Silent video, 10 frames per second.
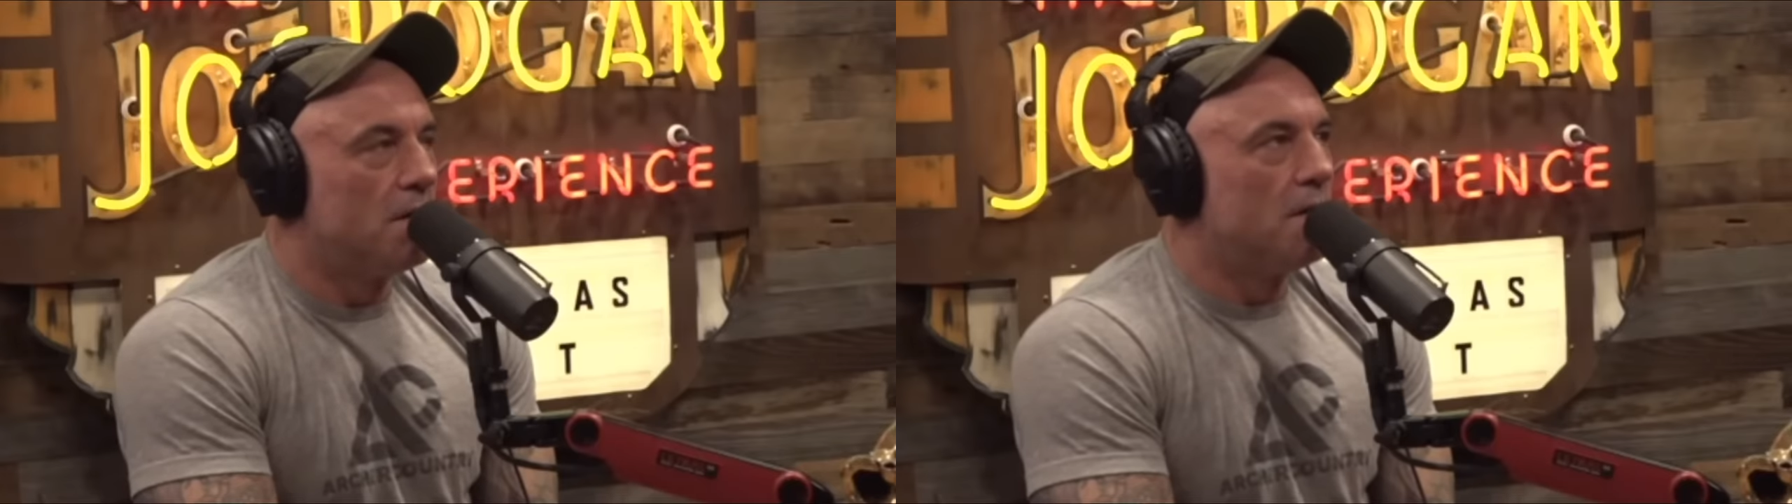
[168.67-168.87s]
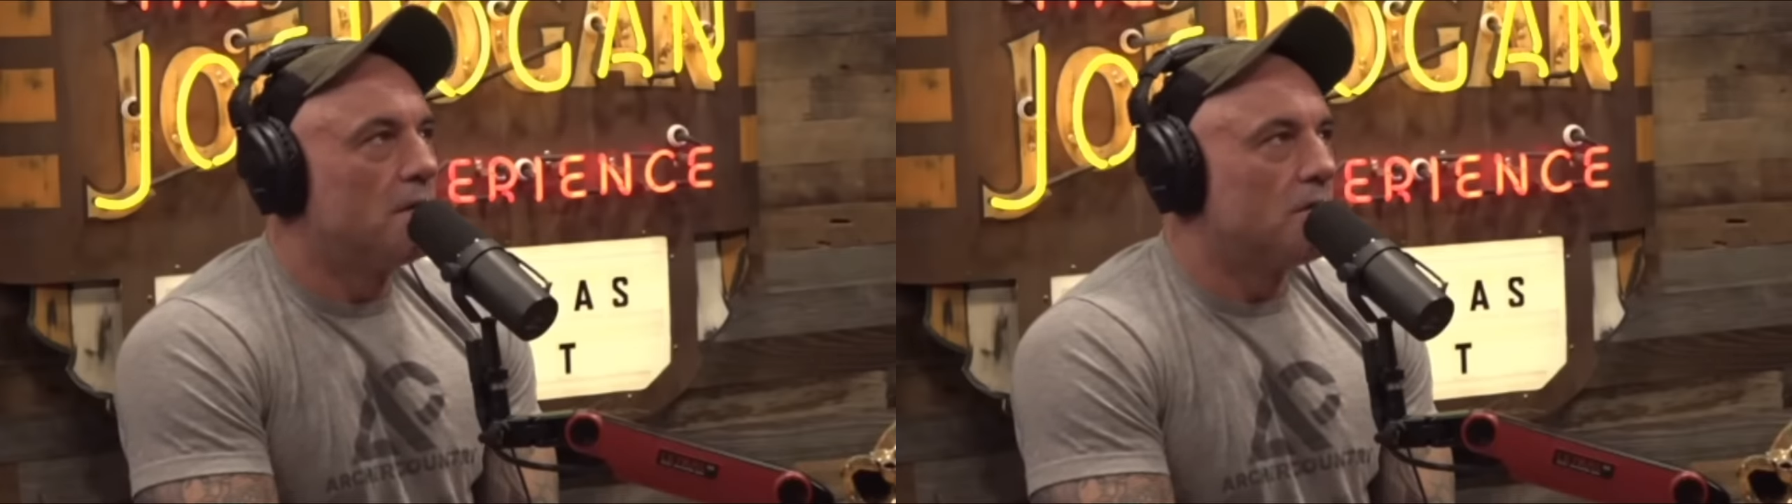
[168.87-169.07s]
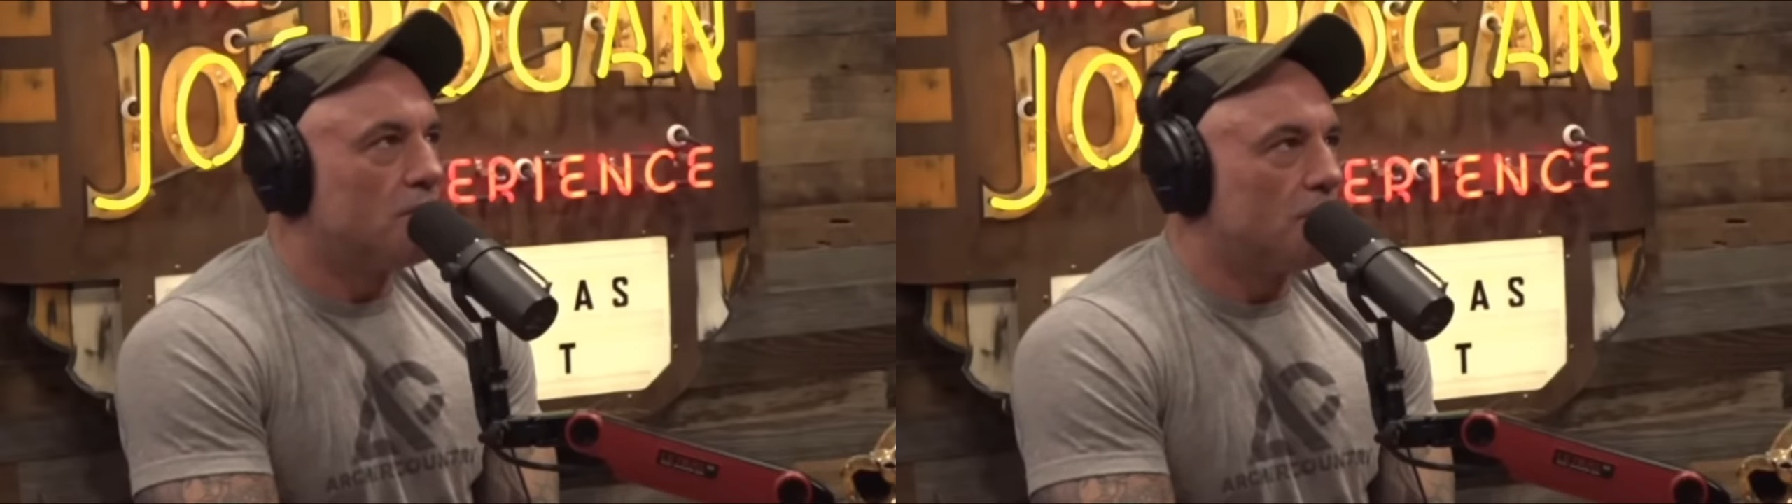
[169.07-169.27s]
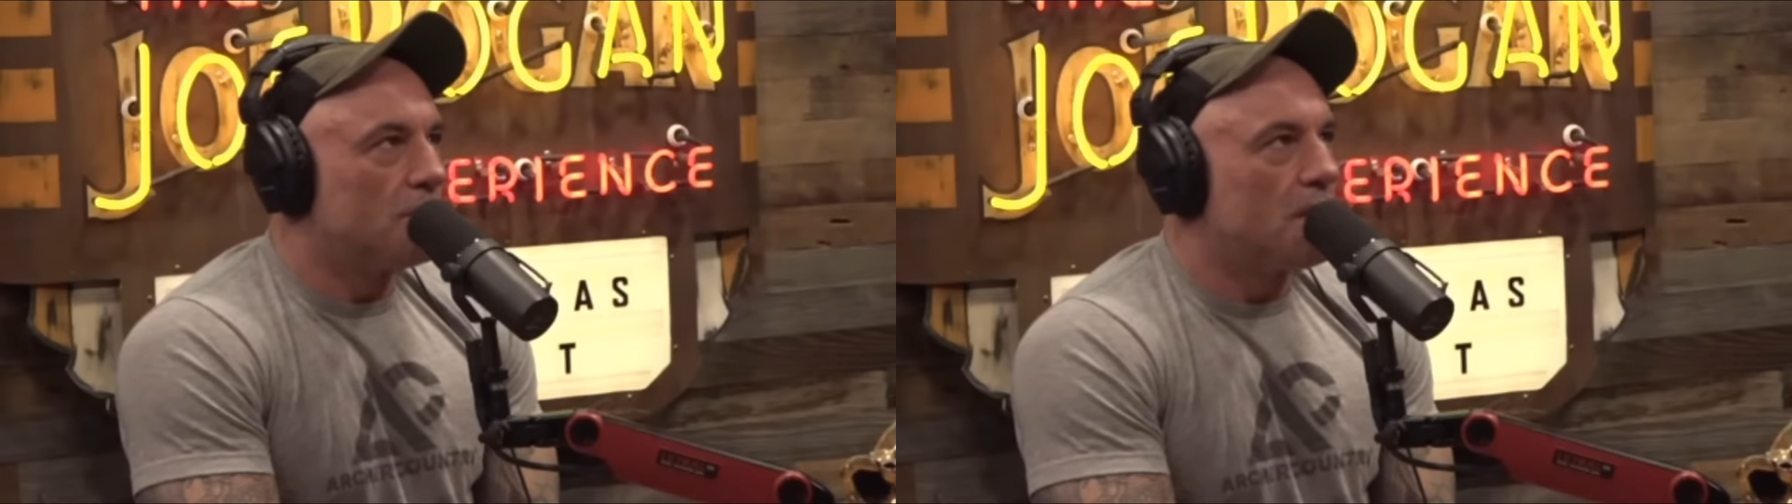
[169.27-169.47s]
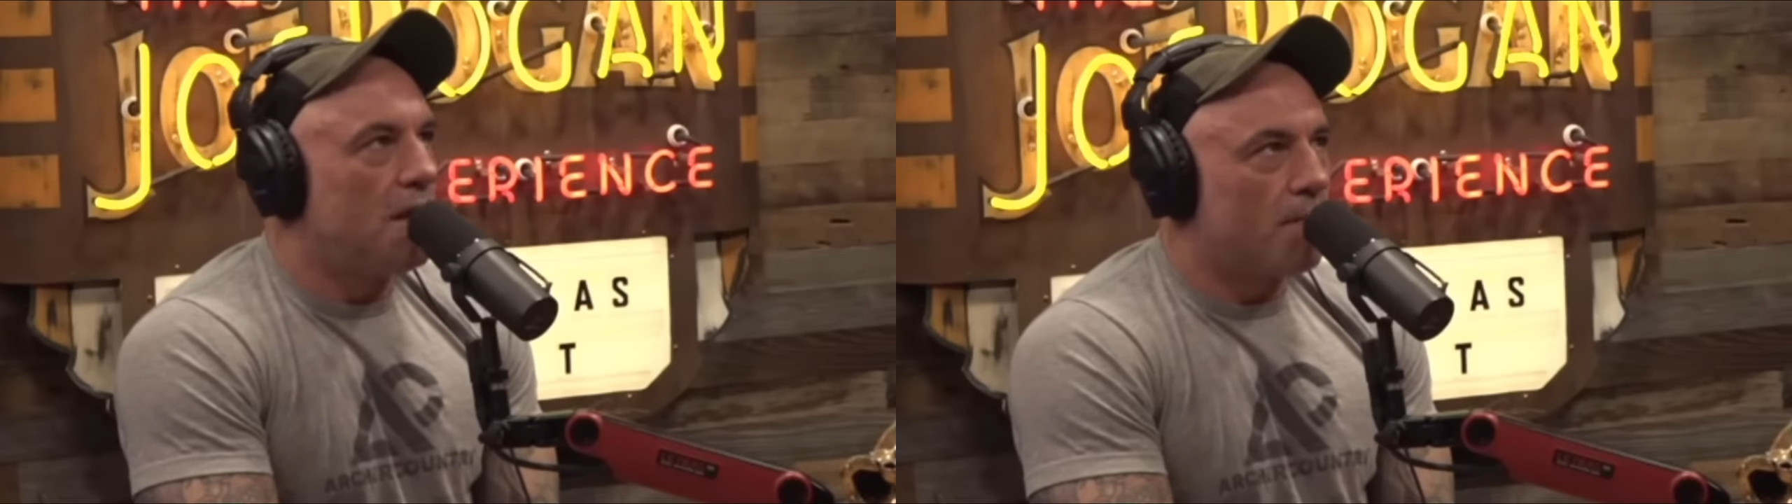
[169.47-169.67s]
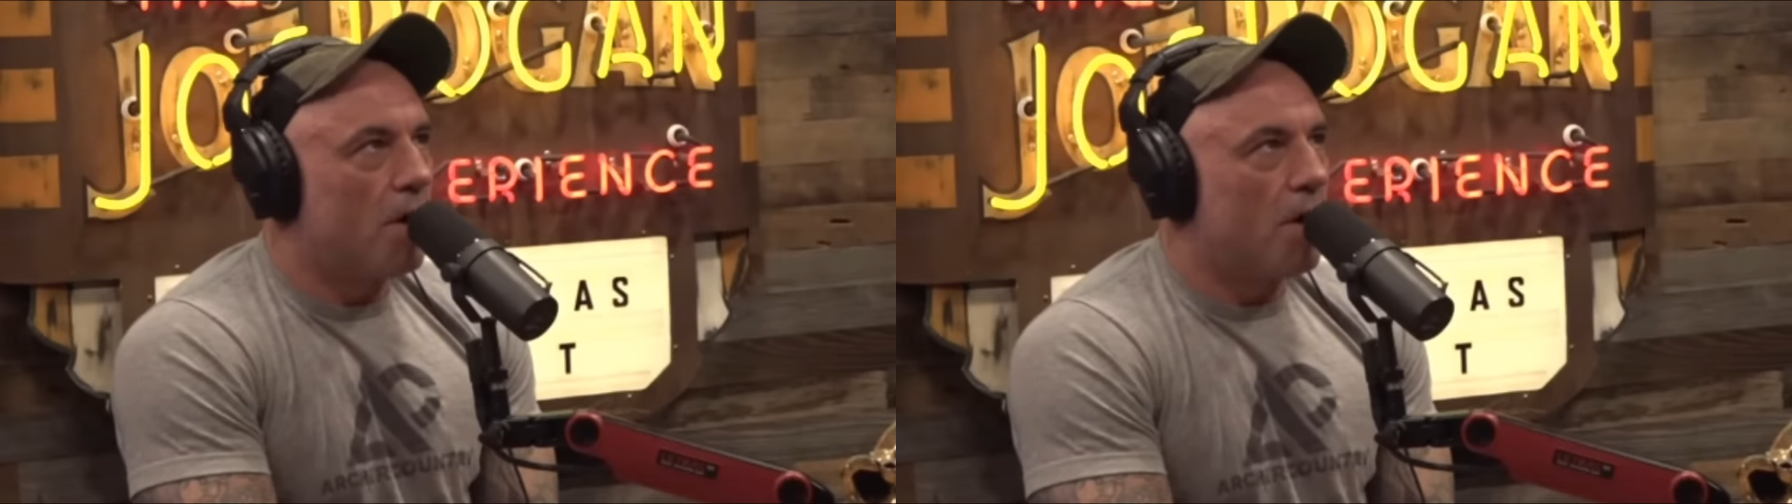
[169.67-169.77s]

Yeah. So just keep